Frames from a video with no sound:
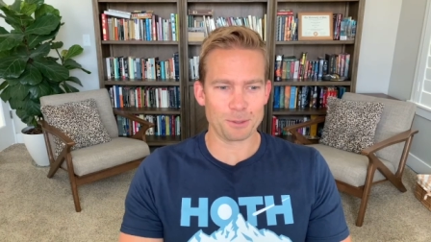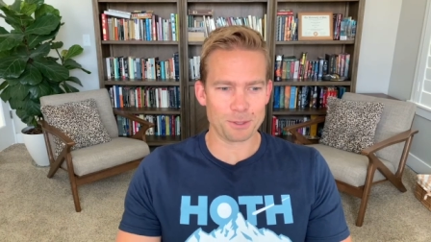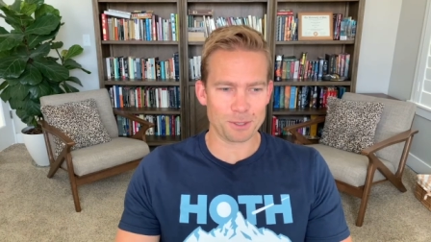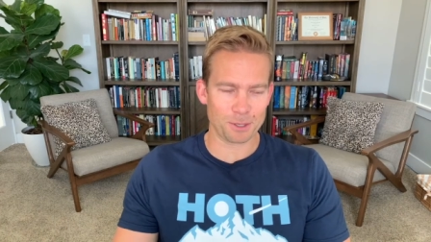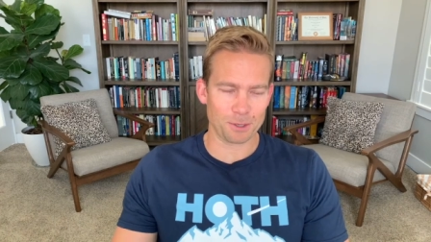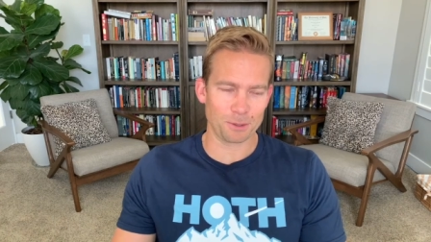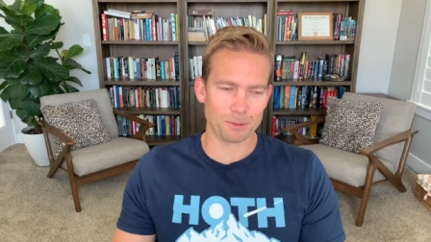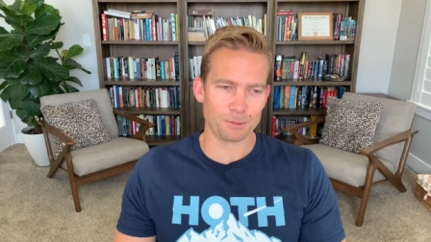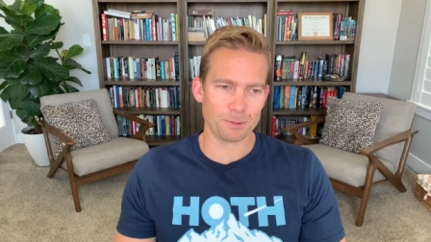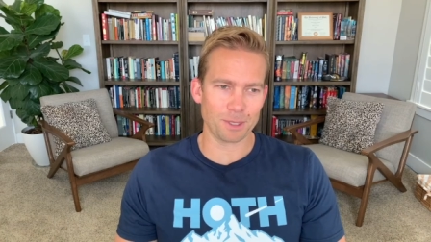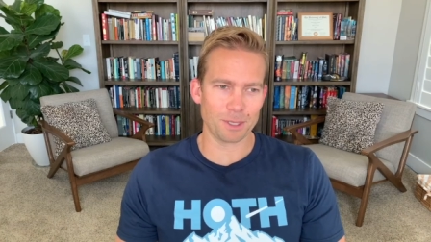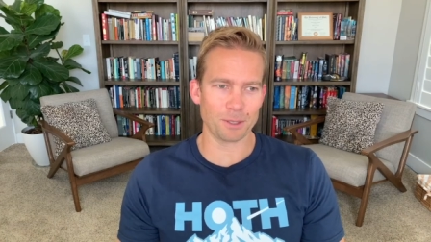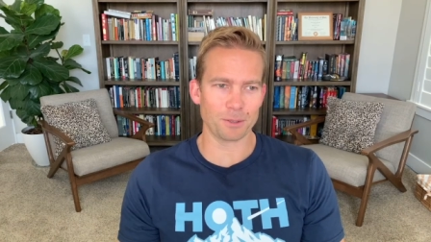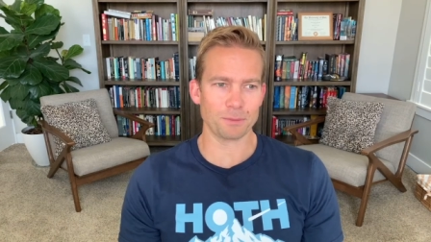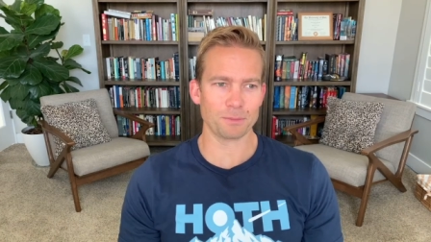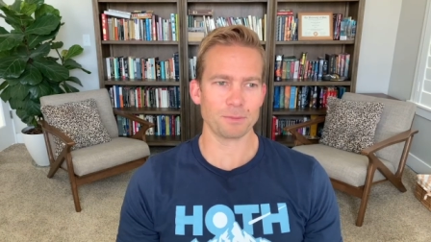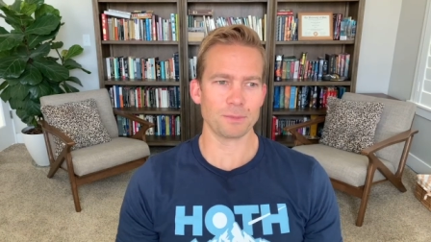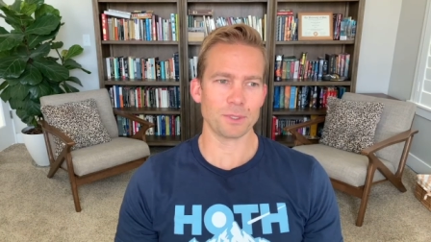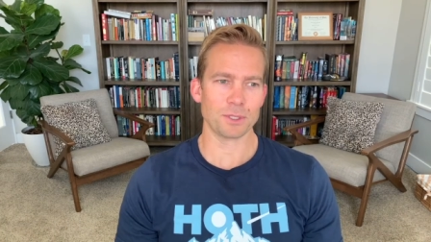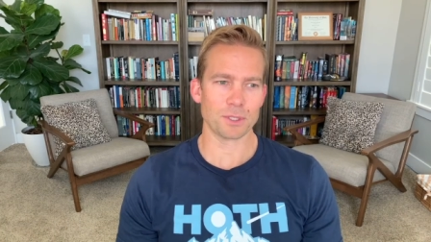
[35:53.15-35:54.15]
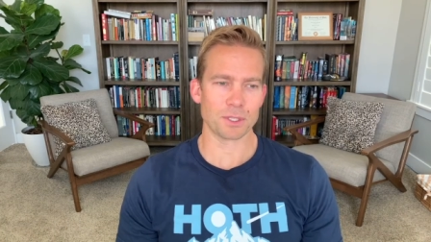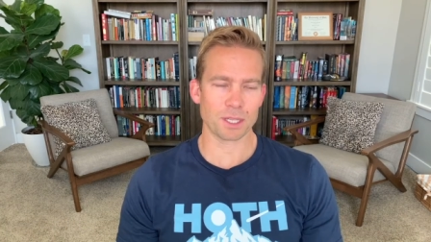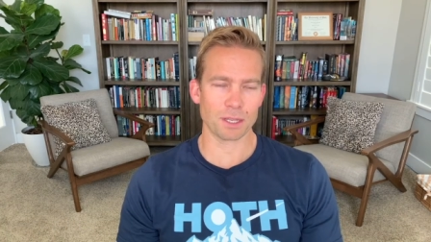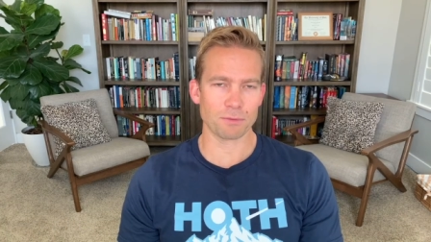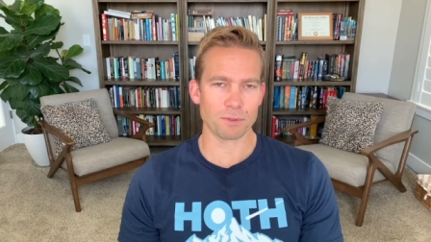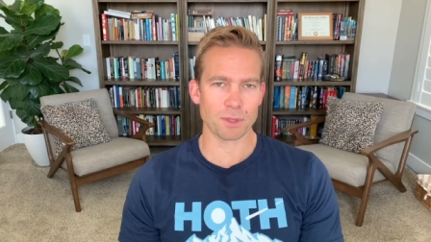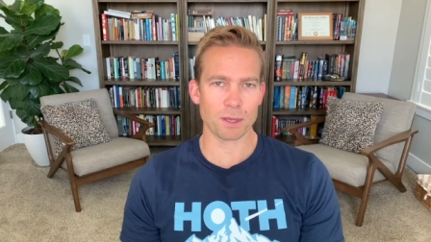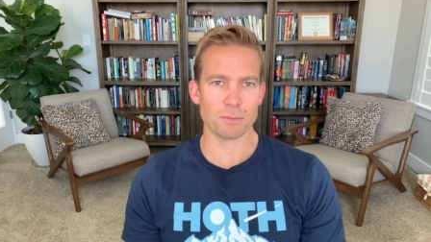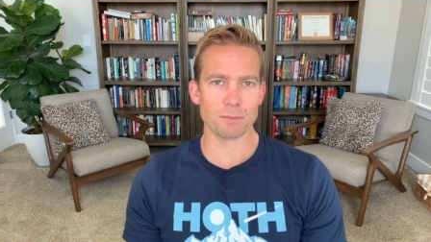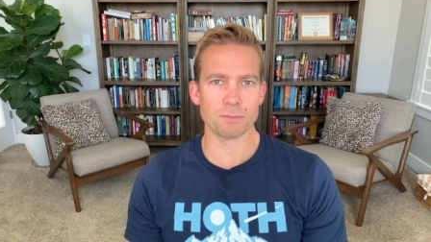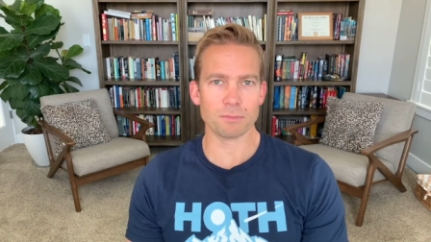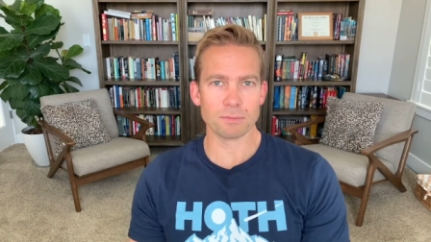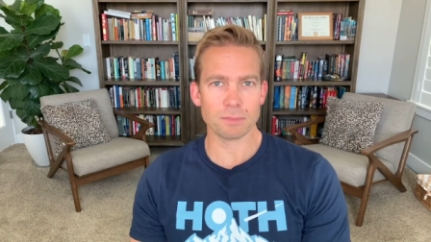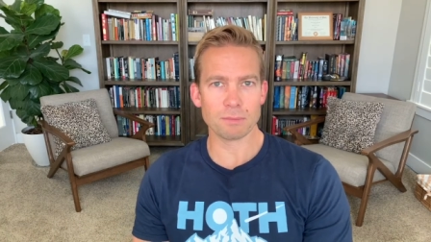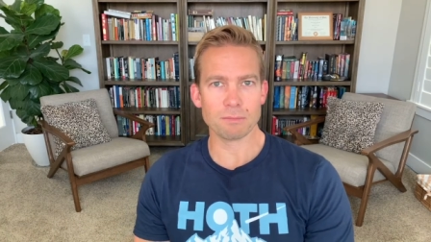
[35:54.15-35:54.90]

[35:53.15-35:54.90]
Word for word: So, you know, you just give them